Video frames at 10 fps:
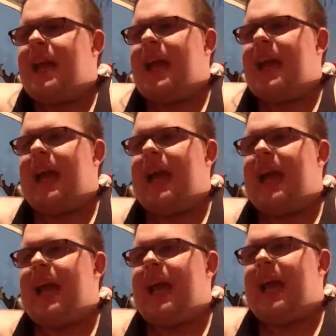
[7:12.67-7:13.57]
And he
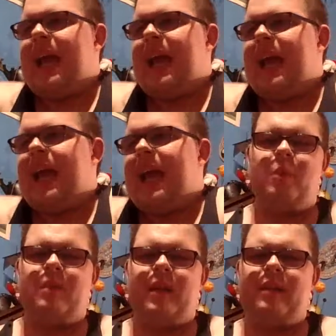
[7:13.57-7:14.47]
brings out his
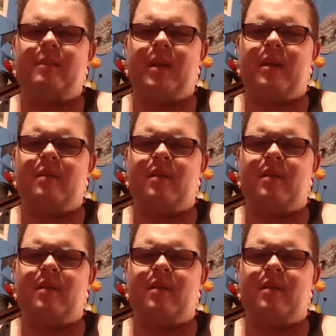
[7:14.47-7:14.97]
replacement,